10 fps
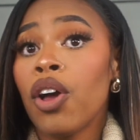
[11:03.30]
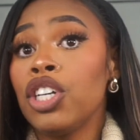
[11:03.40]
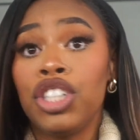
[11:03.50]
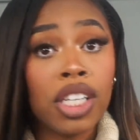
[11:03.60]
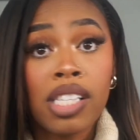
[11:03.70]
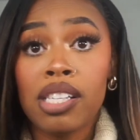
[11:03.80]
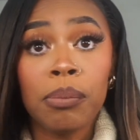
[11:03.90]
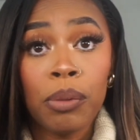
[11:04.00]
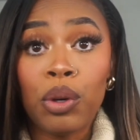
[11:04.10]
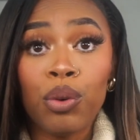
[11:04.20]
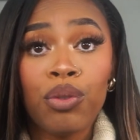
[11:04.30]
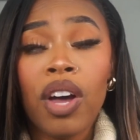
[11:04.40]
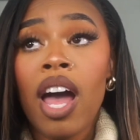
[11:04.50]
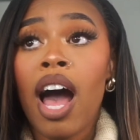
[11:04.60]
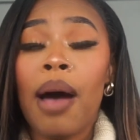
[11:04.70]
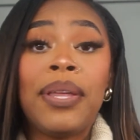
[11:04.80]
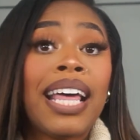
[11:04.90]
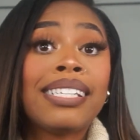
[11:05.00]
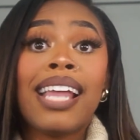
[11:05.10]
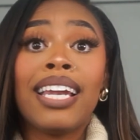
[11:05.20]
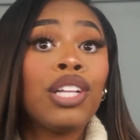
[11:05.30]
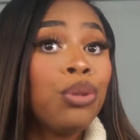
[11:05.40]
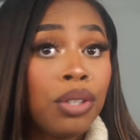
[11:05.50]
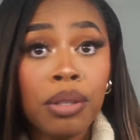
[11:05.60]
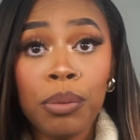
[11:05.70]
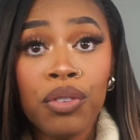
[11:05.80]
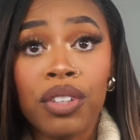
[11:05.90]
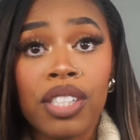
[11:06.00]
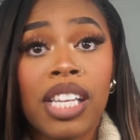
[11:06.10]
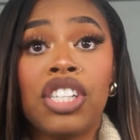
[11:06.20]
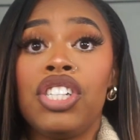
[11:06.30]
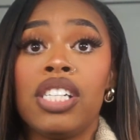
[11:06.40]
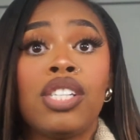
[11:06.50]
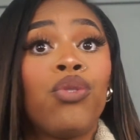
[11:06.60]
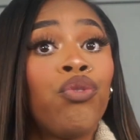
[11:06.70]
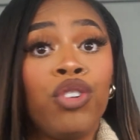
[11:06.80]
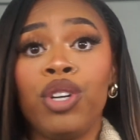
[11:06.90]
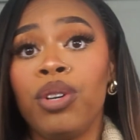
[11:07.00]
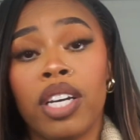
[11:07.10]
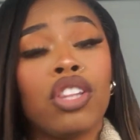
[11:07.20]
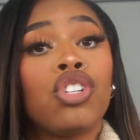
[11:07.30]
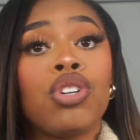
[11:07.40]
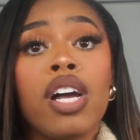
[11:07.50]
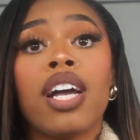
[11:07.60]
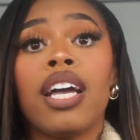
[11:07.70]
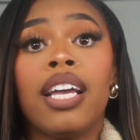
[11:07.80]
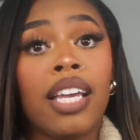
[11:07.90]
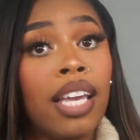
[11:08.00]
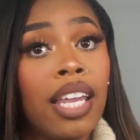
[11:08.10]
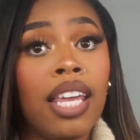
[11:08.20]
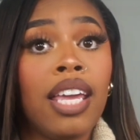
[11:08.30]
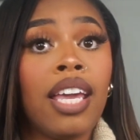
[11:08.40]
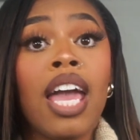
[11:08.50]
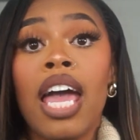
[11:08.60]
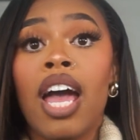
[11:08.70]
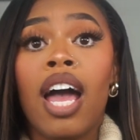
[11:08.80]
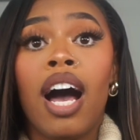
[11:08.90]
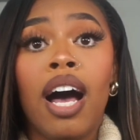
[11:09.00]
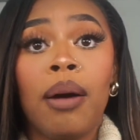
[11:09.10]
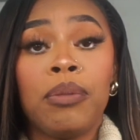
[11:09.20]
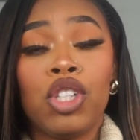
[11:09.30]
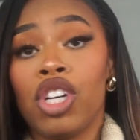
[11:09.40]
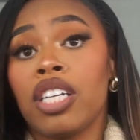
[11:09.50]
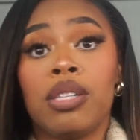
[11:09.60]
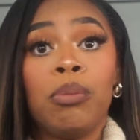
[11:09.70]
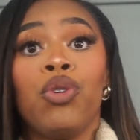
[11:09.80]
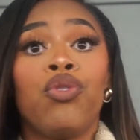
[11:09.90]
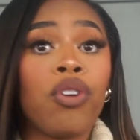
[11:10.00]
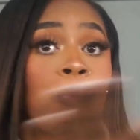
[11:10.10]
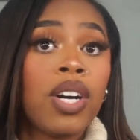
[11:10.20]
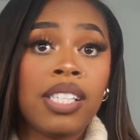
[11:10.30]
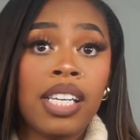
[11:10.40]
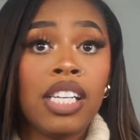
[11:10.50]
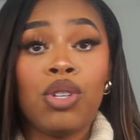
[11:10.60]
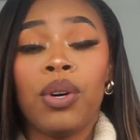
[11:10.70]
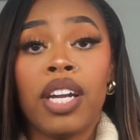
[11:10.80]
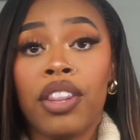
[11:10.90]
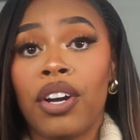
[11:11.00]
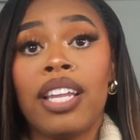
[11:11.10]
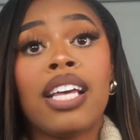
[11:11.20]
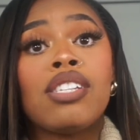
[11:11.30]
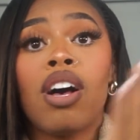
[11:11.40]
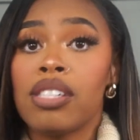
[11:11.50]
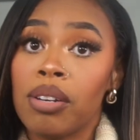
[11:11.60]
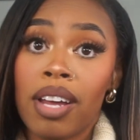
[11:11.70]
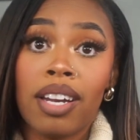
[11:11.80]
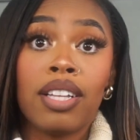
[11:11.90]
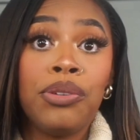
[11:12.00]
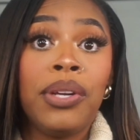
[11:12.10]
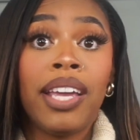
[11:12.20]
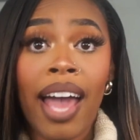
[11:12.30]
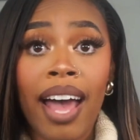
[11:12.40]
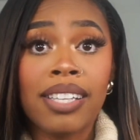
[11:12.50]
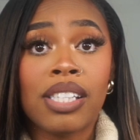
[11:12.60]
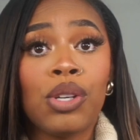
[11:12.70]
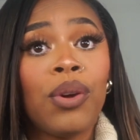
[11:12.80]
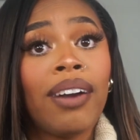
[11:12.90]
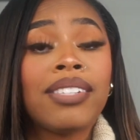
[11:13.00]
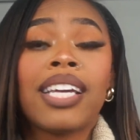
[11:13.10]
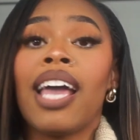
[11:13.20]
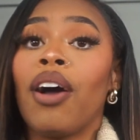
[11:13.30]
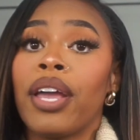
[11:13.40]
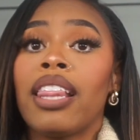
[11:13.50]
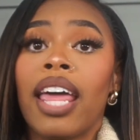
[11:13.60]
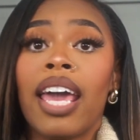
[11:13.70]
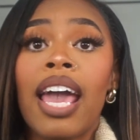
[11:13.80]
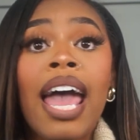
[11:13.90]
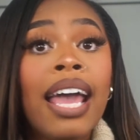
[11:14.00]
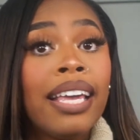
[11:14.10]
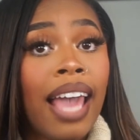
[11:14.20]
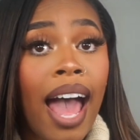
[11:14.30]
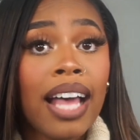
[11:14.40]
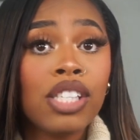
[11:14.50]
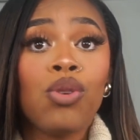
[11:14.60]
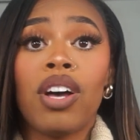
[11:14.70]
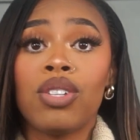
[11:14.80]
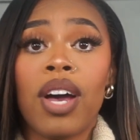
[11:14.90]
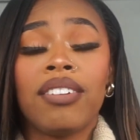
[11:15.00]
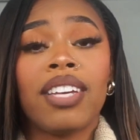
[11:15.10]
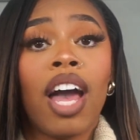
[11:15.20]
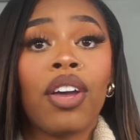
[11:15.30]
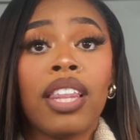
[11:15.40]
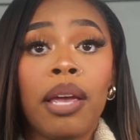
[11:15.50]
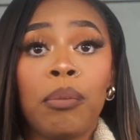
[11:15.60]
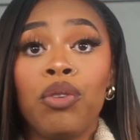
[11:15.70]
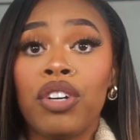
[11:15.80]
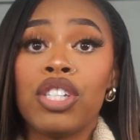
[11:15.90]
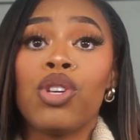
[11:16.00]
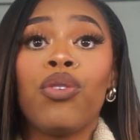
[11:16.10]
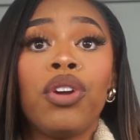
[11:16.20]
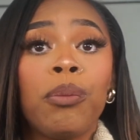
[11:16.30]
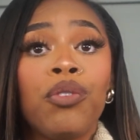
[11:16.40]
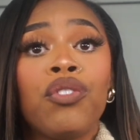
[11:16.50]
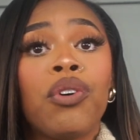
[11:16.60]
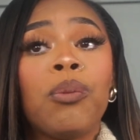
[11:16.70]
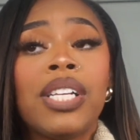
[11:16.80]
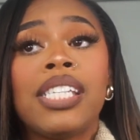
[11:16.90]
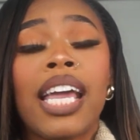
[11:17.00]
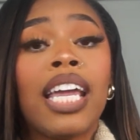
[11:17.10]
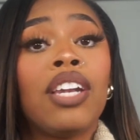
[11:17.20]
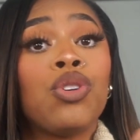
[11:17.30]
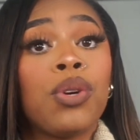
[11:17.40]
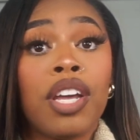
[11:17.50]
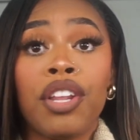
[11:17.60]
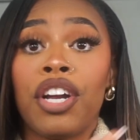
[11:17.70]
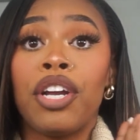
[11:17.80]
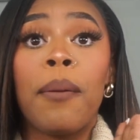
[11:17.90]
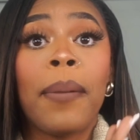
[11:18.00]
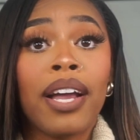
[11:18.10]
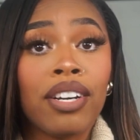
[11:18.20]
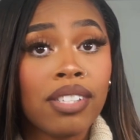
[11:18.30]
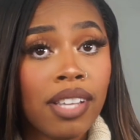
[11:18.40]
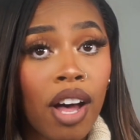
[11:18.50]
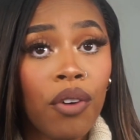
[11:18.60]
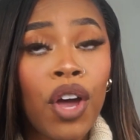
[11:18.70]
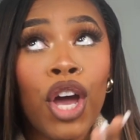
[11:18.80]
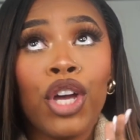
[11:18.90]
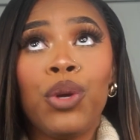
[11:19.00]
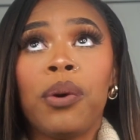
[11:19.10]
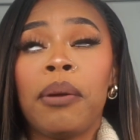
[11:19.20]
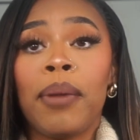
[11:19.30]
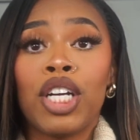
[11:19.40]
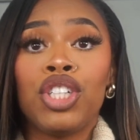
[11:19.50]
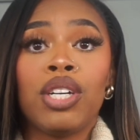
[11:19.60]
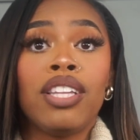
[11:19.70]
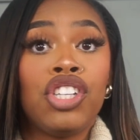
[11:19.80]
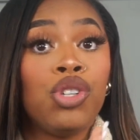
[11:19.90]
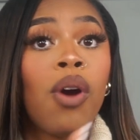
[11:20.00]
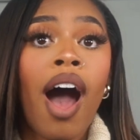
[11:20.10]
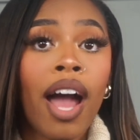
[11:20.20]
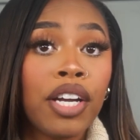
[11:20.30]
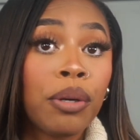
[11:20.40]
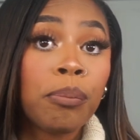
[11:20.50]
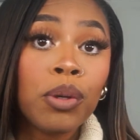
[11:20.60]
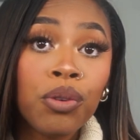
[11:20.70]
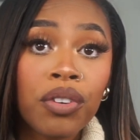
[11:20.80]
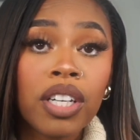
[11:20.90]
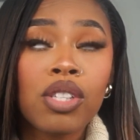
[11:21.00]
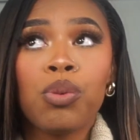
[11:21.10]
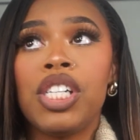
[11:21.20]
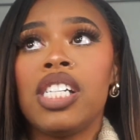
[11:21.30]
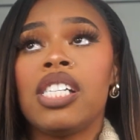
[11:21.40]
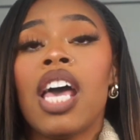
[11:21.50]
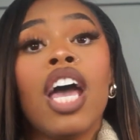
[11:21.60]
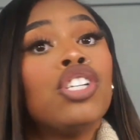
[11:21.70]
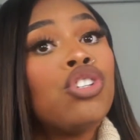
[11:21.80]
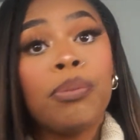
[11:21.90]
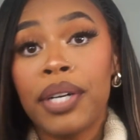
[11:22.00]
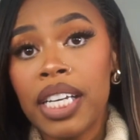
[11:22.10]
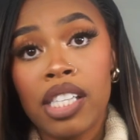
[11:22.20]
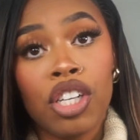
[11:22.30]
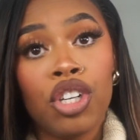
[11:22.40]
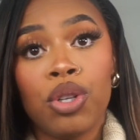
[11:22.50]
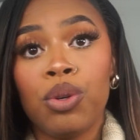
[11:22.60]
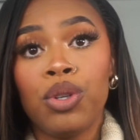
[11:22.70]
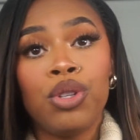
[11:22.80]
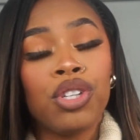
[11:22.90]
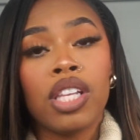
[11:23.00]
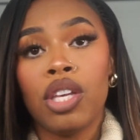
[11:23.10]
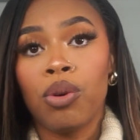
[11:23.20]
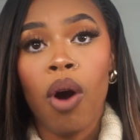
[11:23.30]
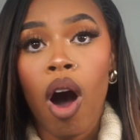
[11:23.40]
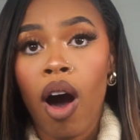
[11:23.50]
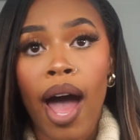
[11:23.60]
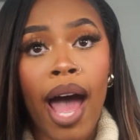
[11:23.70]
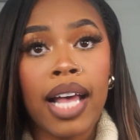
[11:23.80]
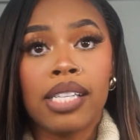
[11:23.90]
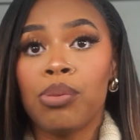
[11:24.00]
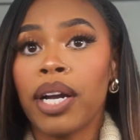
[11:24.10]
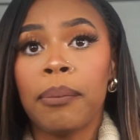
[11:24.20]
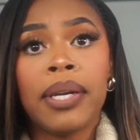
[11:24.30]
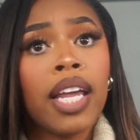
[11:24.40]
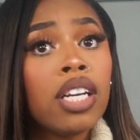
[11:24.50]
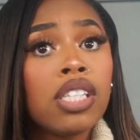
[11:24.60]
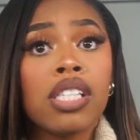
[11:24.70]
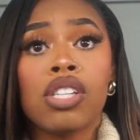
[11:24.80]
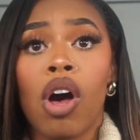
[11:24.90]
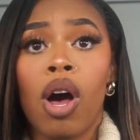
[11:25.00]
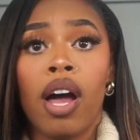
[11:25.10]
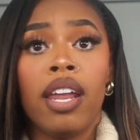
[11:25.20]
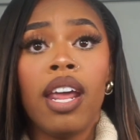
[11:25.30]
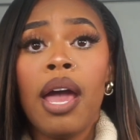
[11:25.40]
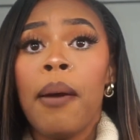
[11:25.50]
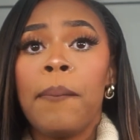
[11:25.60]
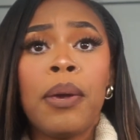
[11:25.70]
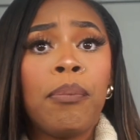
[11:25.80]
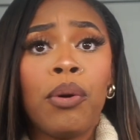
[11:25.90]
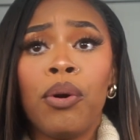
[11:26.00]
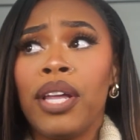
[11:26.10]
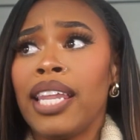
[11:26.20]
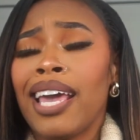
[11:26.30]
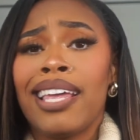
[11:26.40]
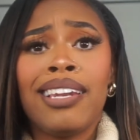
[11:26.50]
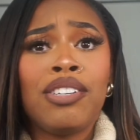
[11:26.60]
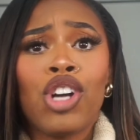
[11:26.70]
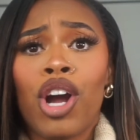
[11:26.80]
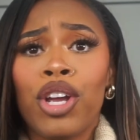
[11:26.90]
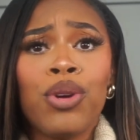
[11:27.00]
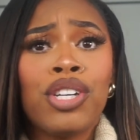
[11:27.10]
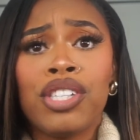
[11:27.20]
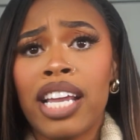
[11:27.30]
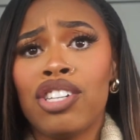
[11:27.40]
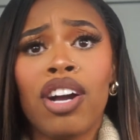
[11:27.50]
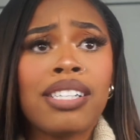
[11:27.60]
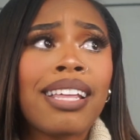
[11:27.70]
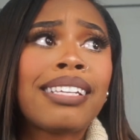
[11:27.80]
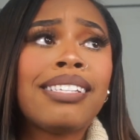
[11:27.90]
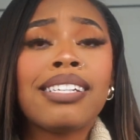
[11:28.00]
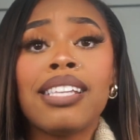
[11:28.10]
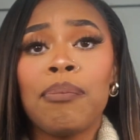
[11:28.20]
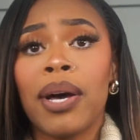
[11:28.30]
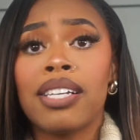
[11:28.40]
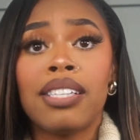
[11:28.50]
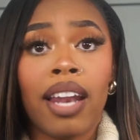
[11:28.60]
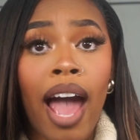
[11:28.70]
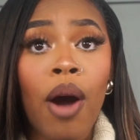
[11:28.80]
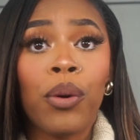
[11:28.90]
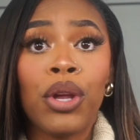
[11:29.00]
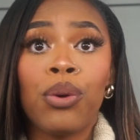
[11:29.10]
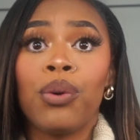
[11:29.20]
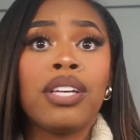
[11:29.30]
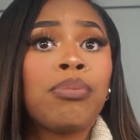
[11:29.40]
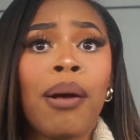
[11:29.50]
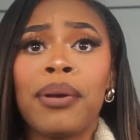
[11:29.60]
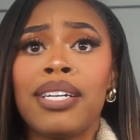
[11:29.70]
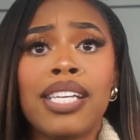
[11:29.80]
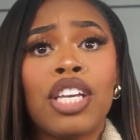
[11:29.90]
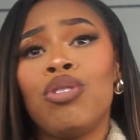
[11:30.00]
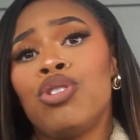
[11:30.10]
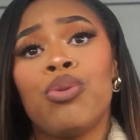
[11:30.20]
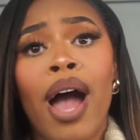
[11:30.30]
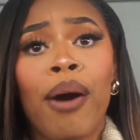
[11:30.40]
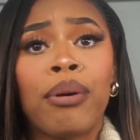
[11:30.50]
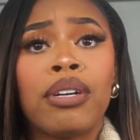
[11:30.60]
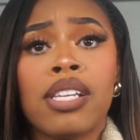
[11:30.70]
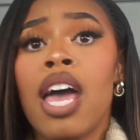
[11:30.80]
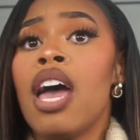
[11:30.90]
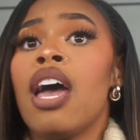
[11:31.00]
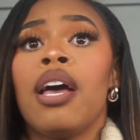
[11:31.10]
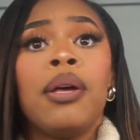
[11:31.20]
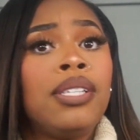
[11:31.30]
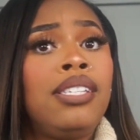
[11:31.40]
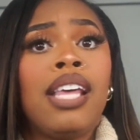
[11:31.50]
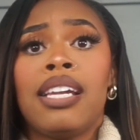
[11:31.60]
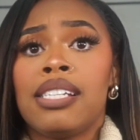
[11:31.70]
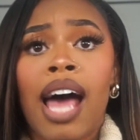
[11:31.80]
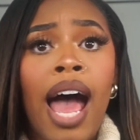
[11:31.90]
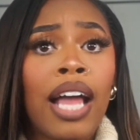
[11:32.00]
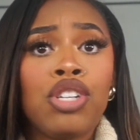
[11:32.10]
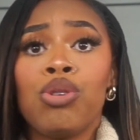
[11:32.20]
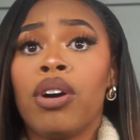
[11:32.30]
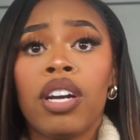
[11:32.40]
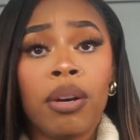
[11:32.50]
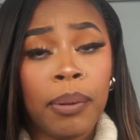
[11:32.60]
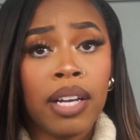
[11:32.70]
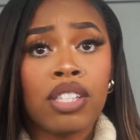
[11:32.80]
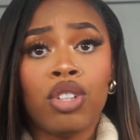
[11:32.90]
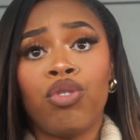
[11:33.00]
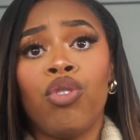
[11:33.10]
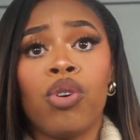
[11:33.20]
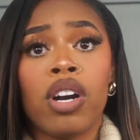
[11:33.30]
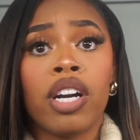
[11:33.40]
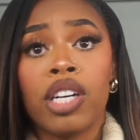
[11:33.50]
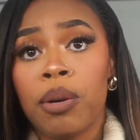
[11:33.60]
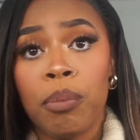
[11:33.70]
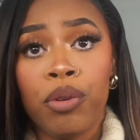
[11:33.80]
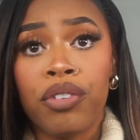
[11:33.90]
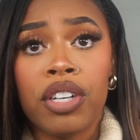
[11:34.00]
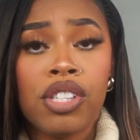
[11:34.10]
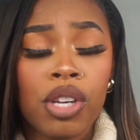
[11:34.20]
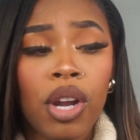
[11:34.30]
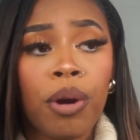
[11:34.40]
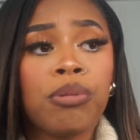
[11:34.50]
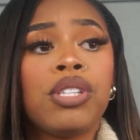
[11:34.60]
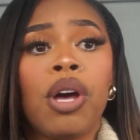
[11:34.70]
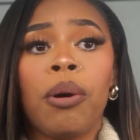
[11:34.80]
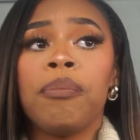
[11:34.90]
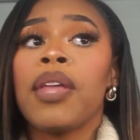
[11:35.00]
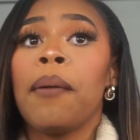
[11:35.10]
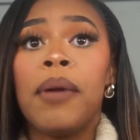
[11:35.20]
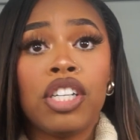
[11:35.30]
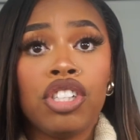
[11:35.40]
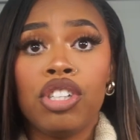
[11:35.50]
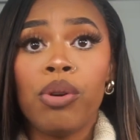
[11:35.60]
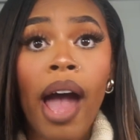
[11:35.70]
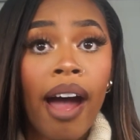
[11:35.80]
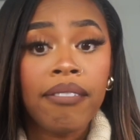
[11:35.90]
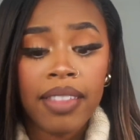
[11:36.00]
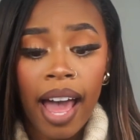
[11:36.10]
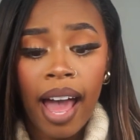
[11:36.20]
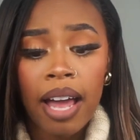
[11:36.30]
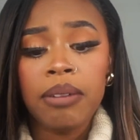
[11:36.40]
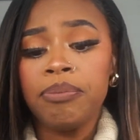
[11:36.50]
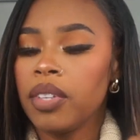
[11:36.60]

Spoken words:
just to move. And that's not including the movers. That's just for you to get the truck and getting the truck to move from one city to another, and that's also not including gas. So you have to calculate gas, you also have to calculate movers. So if you're moving from one state to another and you're by yourself, you want to make sure that you hire movers, which is super easy to do. Usually U-Haul has recommendations on people and they can charge, they charge like $60 an hour. It's probably going to take you 2 hours. Set aside $200 for movers, you know, so make sure you have that.